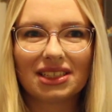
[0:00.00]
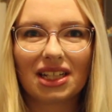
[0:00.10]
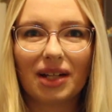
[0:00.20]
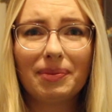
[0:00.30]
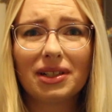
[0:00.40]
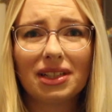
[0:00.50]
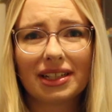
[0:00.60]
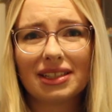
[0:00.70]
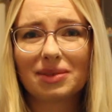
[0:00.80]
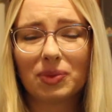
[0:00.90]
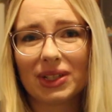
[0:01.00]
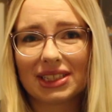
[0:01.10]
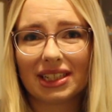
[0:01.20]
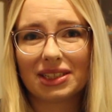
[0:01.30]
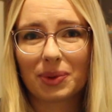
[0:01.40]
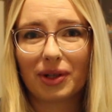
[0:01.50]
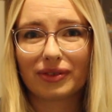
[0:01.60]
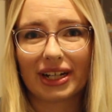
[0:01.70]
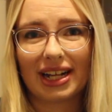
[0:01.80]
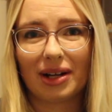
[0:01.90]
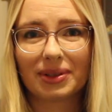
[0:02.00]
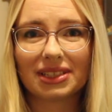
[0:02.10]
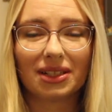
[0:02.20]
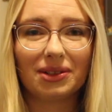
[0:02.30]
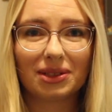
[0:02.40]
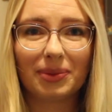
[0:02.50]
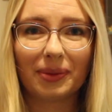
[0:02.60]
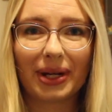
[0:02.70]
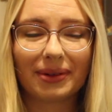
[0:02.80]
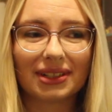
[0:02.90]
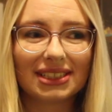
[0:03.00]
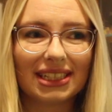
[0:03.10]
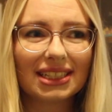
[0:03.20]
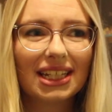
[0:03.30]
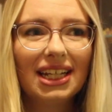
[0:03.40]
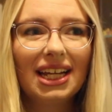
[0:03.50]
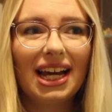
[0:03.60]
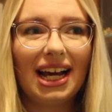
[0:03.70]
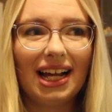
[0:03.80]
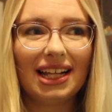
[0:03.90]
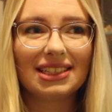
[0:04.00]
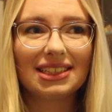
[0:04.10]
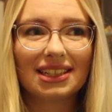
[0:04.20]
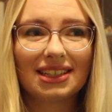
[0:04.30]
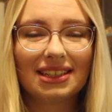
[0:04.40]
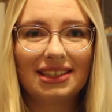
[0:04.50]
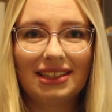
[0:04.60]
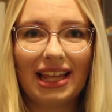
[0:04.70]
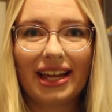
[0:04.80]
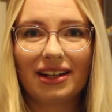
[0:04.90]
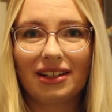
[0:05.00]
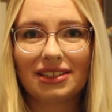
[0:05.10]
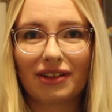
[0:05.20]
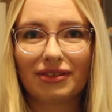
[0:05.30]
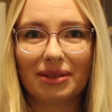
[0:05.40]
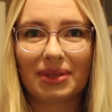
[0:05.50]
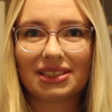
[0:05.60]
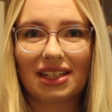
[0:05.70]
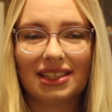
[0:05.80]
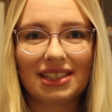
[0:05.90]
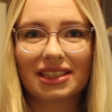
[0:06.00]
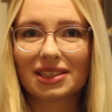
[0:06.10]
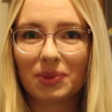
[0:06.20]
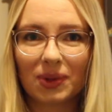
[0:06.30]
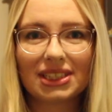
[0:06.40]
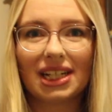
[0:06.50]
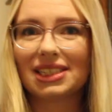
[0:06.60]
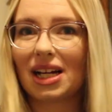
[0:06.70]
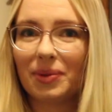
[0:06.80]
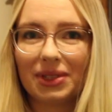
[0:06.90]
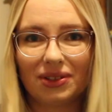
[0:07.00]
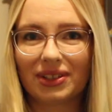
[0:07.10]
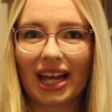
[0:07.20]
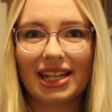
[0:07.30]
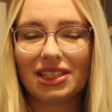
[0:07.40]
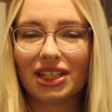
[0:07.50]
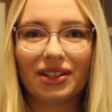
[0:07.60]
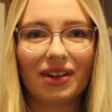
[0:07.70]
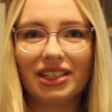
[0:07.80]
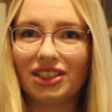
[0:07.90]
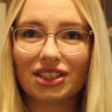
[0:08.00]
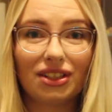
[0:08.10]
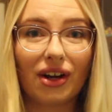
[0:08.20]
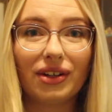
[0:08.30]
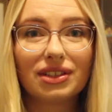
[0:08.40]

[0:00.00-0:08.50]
I'm at like a smaller size 12 right now because I lost a bit of weight when I was sick, and they are definitely my size. Like the smaller size I would not get into, I just know.